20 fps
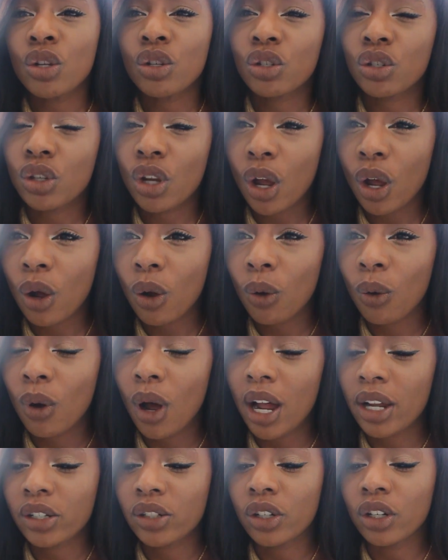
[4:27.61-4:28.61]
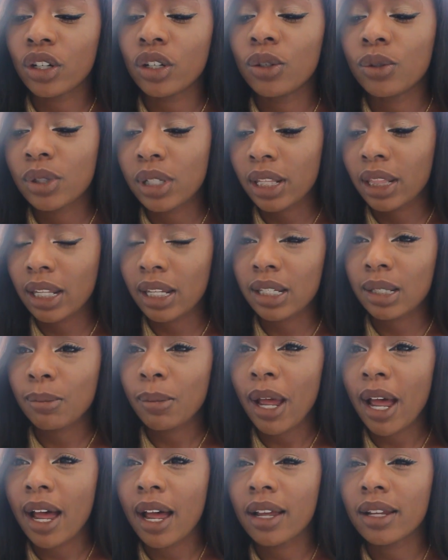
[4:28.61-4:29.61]
So I started using these
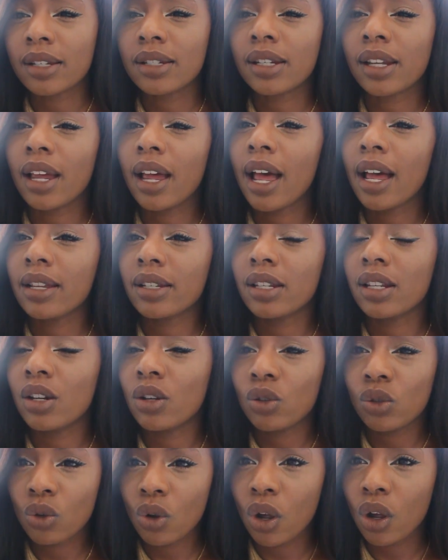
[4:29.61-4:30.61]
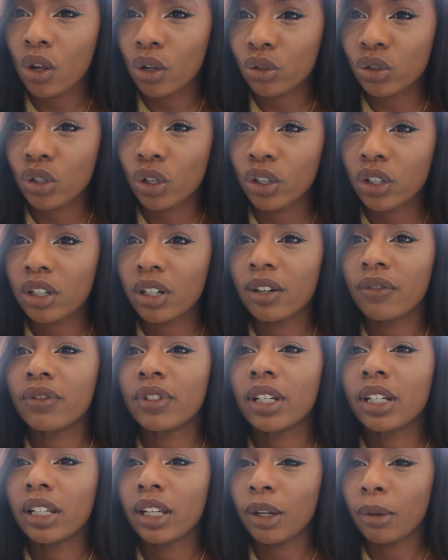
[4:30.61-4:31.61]
masks as an alternative
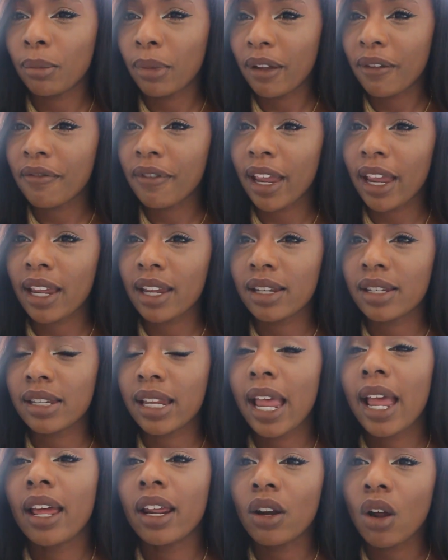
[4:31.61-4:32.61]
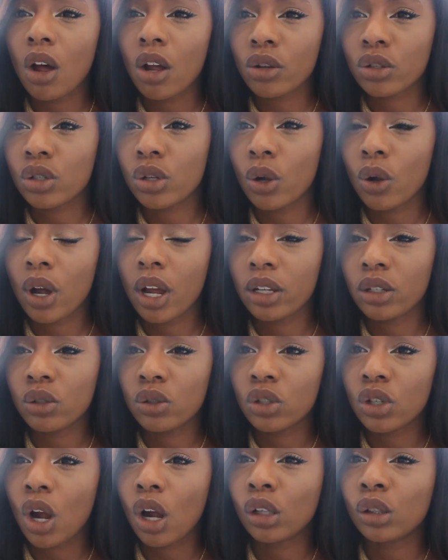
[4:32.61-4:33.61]
to clear up my face, and also I
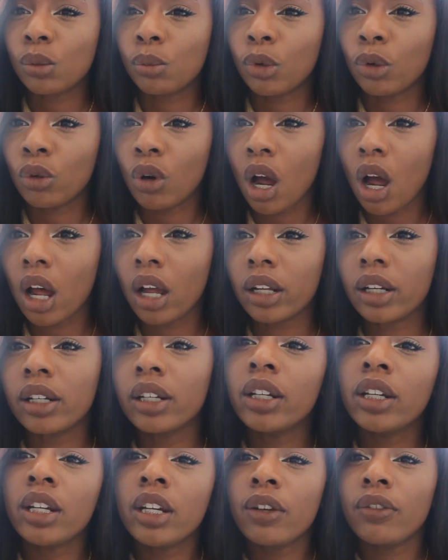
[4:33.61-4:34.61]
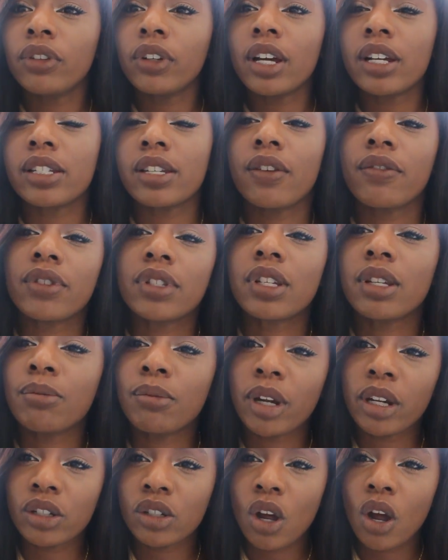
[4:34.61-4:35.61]
use Dr. Murad. If you guys haven't
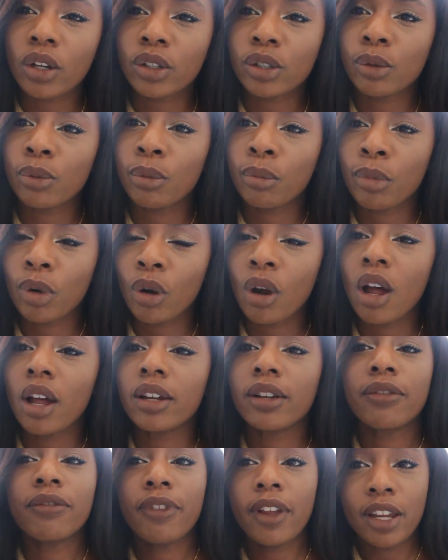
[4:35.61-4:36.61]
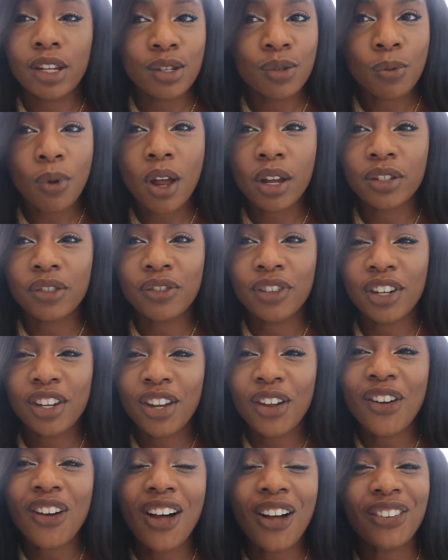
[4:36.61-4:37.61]
seen my Dr. Murad face wash
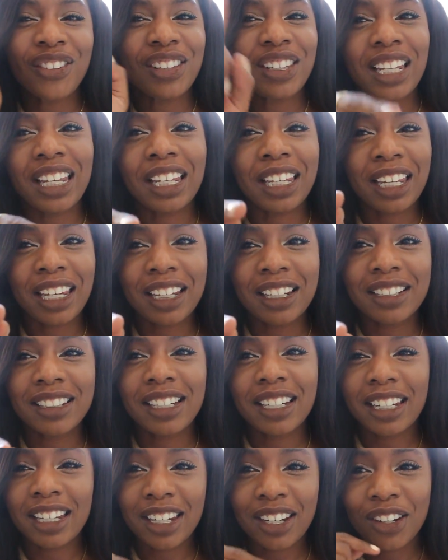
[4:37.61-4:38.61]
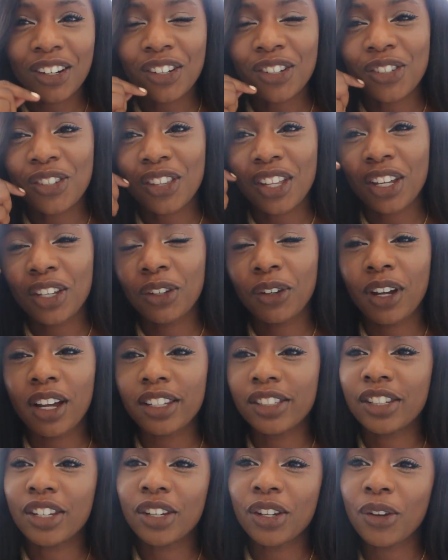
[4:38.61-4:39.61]
video, I'll link it here so that you
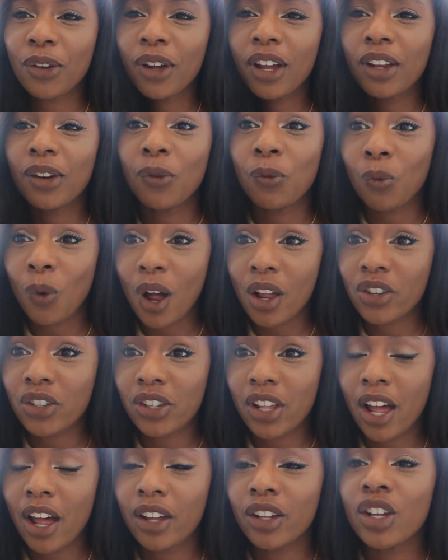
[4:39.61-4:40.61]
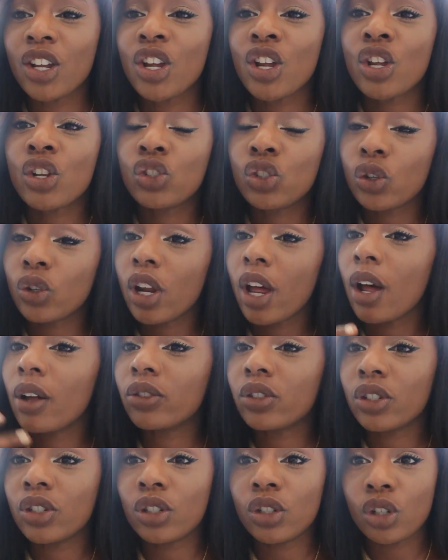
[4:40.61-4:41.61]
guys can go ahead and watch that. So now
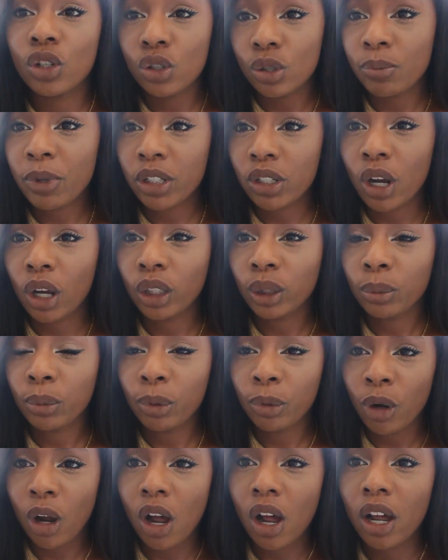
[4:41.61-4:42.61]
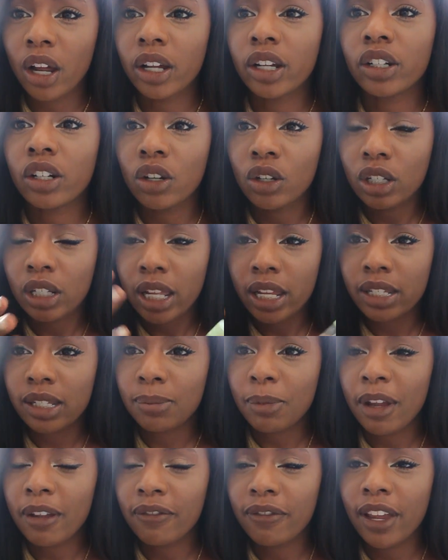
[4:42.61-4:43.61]
I'll just use my Dr. Murad, I'll
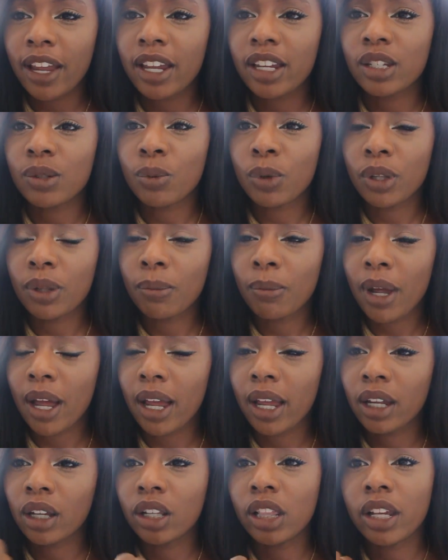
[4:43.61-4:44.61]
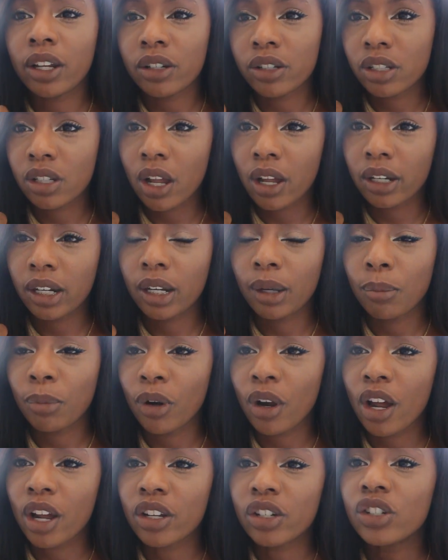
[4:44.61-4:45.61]
cleanse my face with my Clarisonic
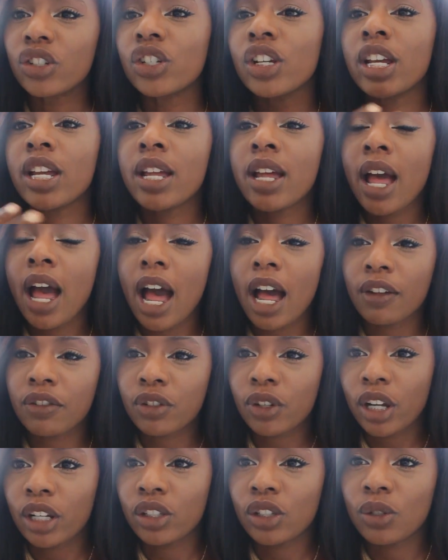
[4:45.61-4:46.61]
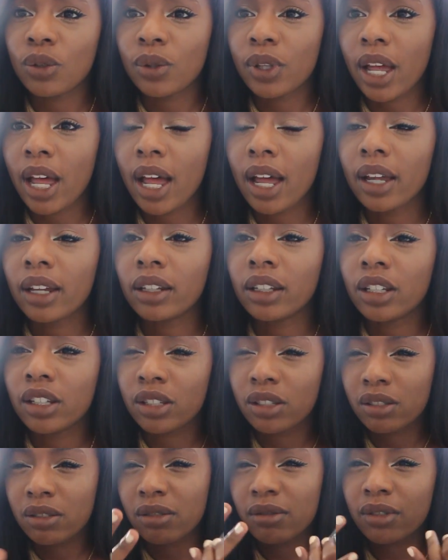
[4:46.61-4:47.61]
brush after I do that,
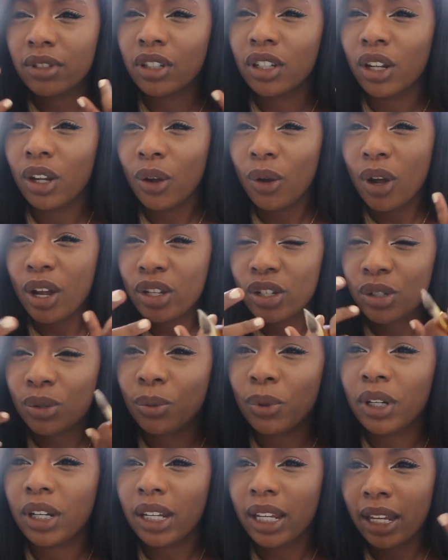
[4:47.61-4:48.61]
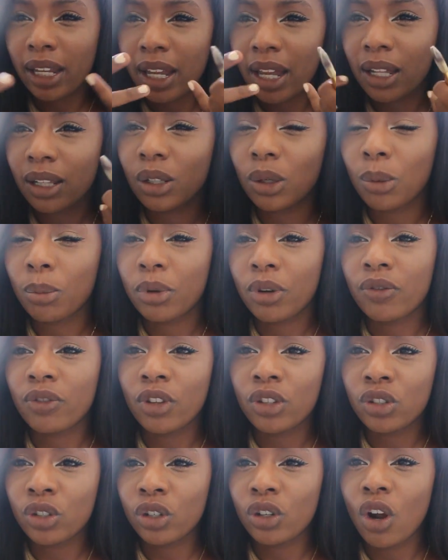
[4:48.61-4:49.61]
because, you know, I just want to get a little bit of
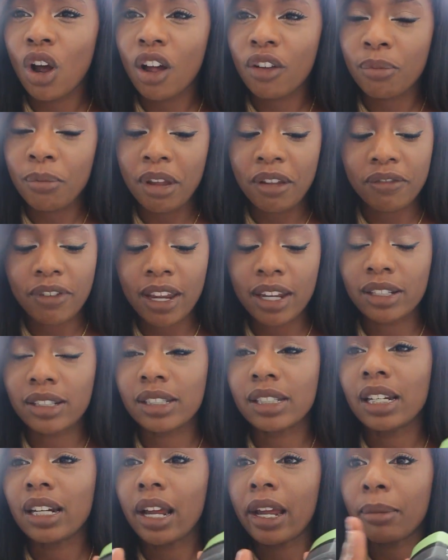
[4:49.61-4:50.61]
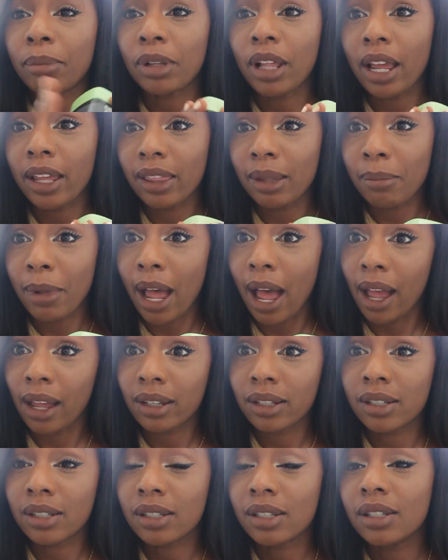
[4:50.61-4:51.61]
the dirt off my face, then I apply the
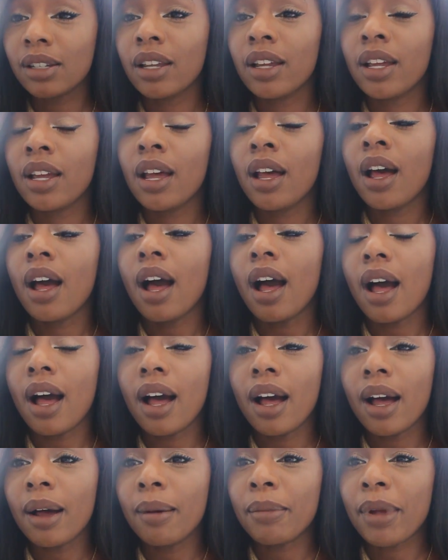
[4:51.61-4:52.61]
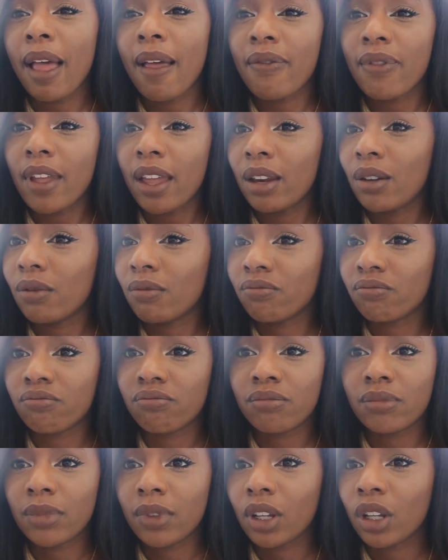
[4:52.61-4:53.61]
mask, and
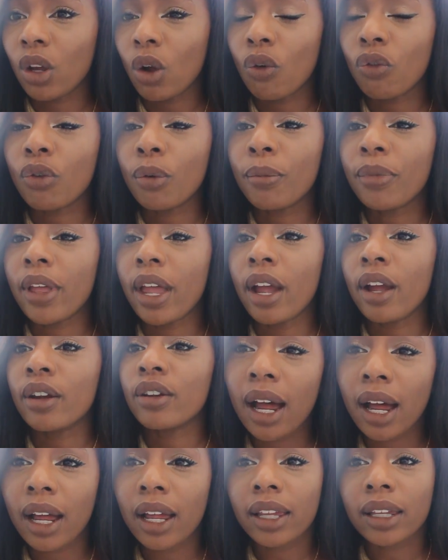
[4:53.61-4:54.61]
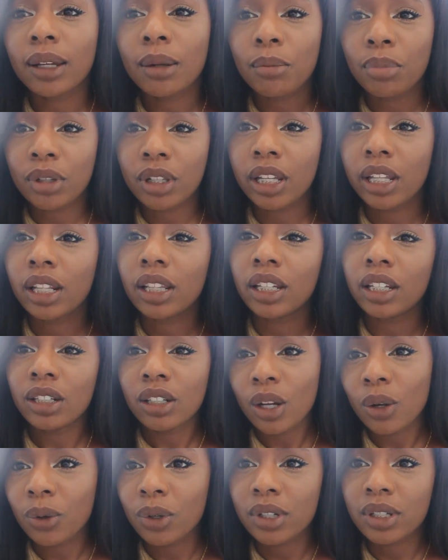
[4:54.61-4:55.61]
then go from there. I completely
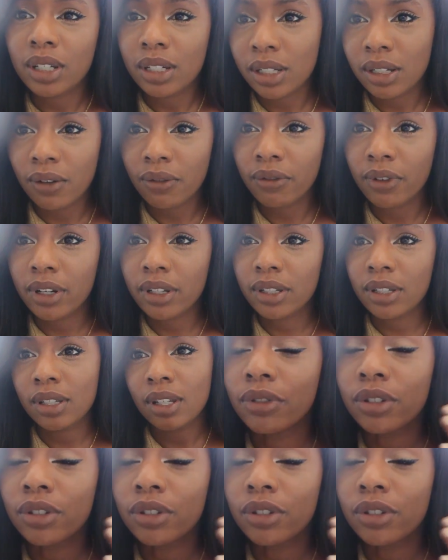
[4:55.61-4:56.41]
notice a difference.